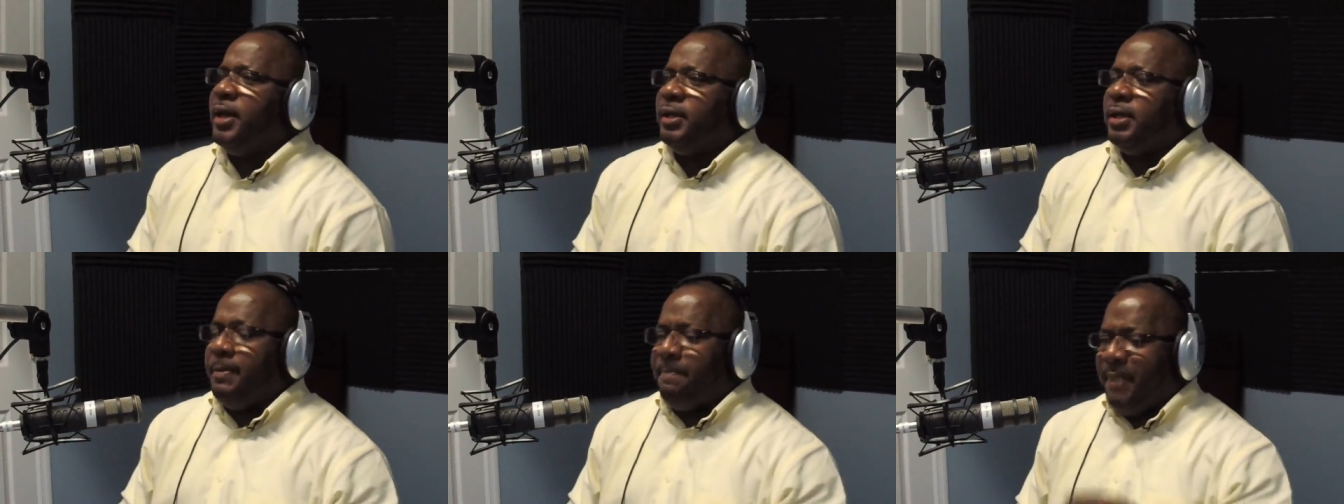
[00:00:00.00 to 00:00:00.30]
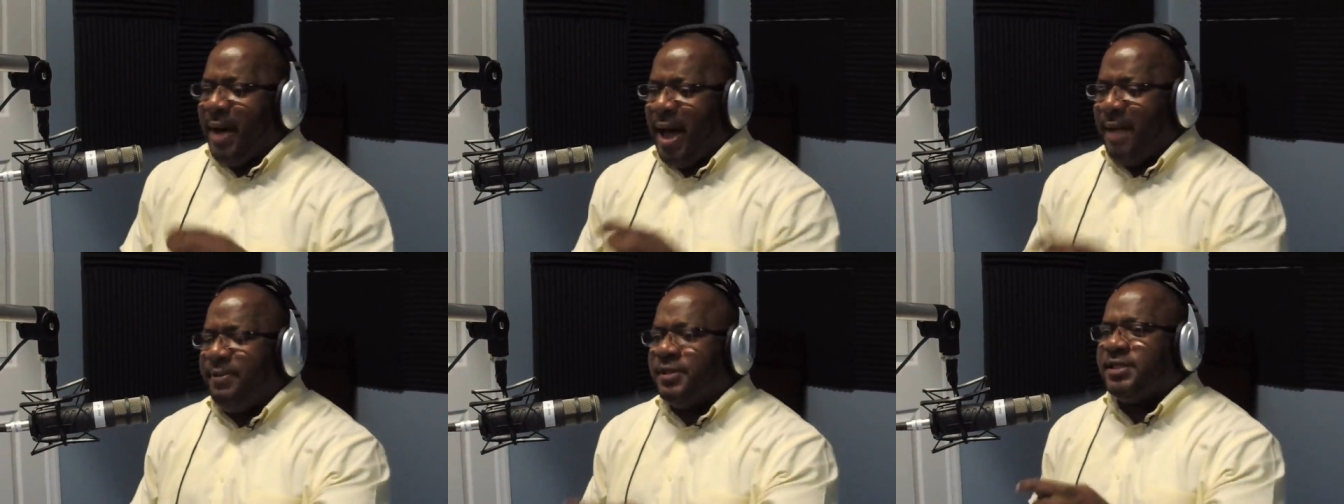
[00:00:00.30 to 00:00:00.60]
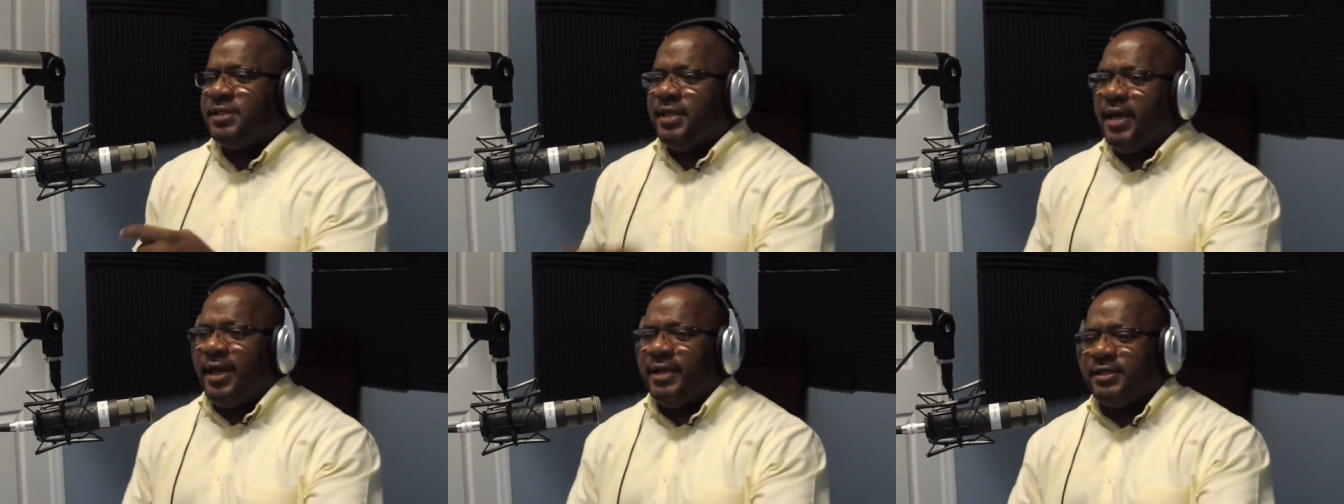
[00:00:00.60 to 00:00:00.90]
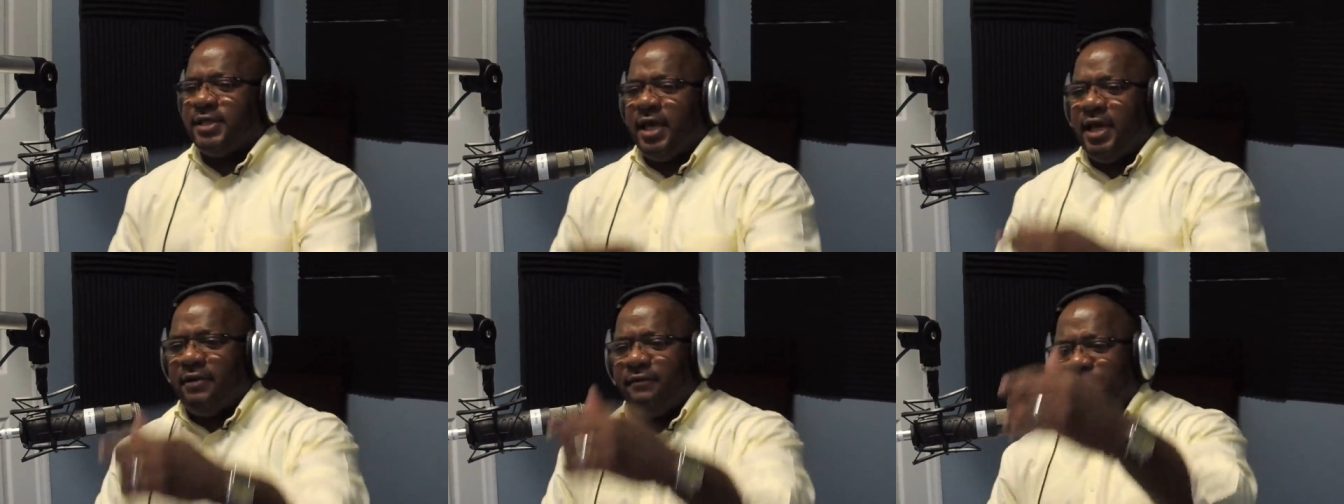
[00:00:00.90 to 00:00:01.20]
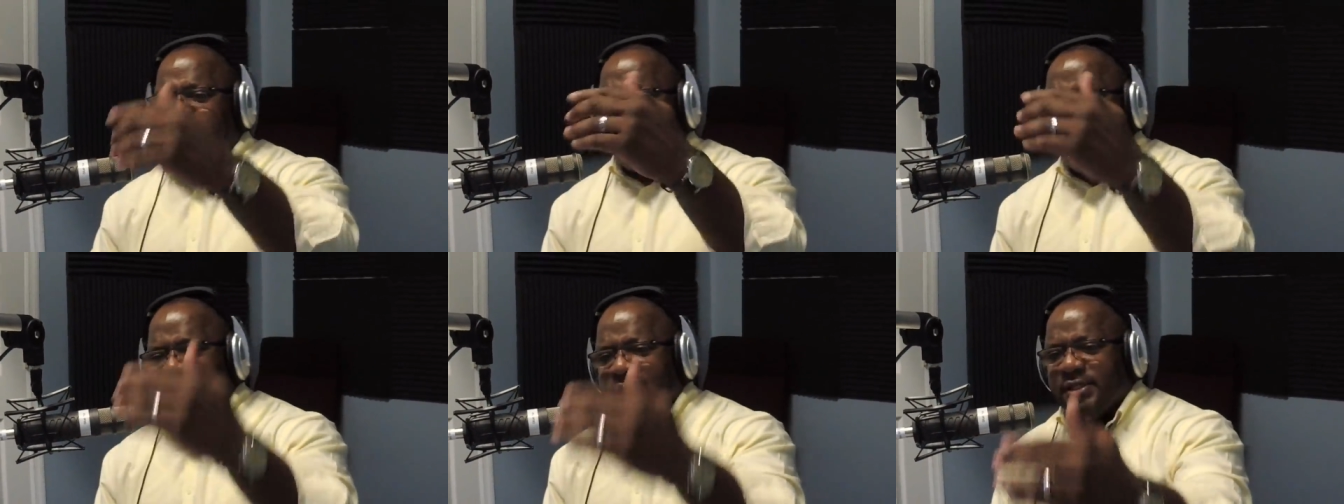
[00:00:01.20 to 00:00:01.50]
The Bible says in
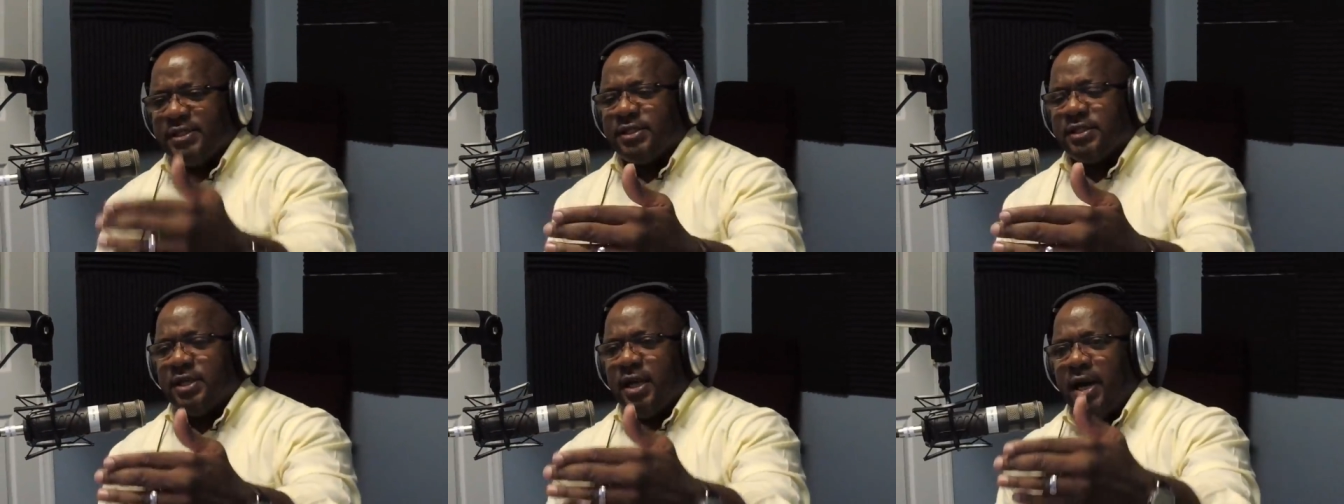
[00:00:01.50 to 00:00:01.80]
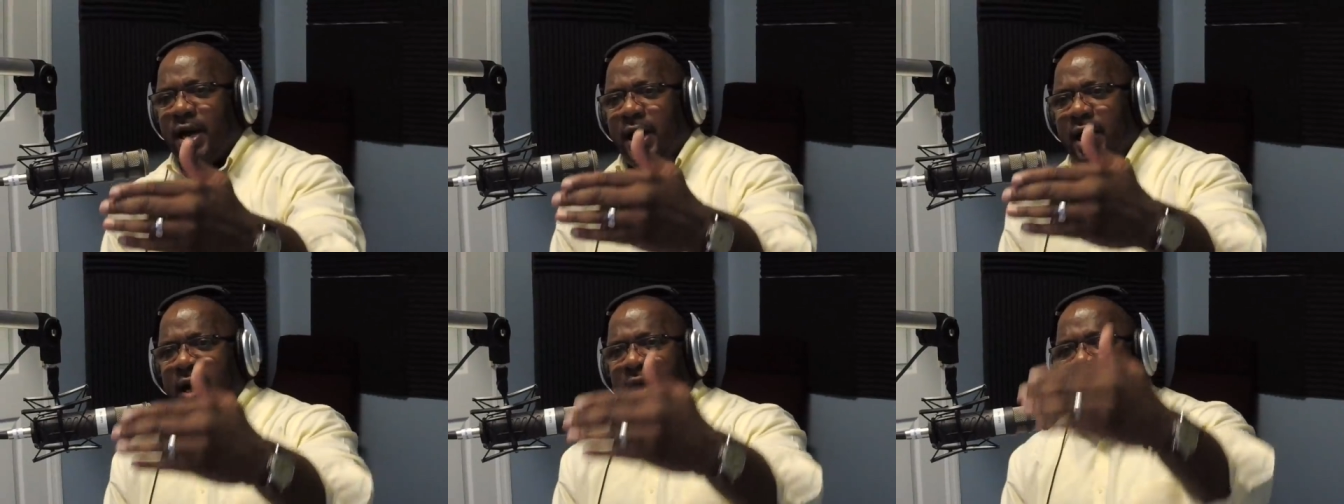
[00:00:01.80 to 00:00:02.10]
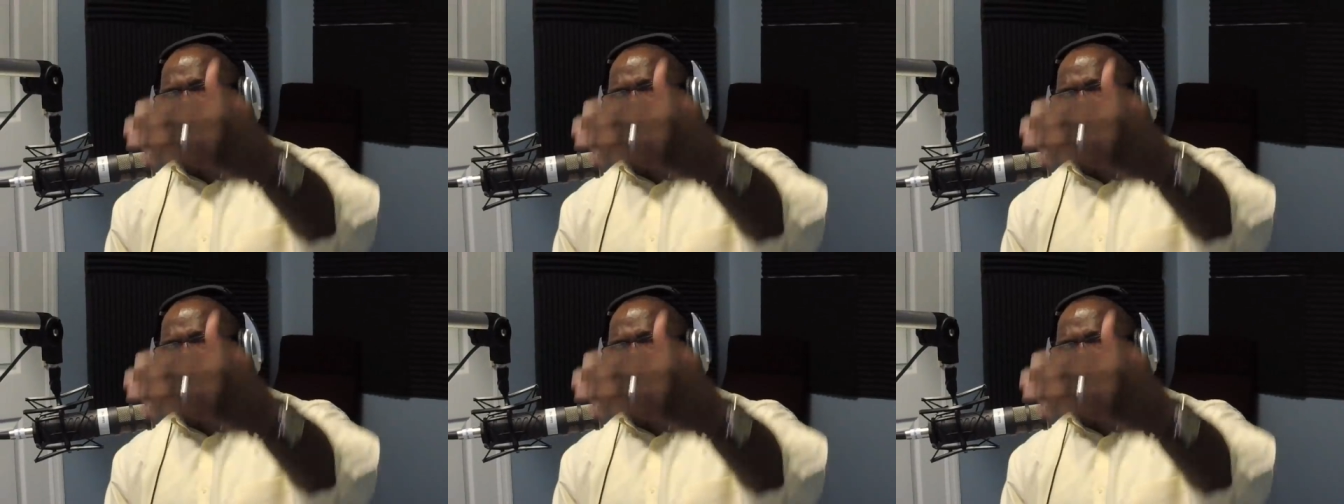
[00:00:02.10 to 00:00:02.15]
First uh,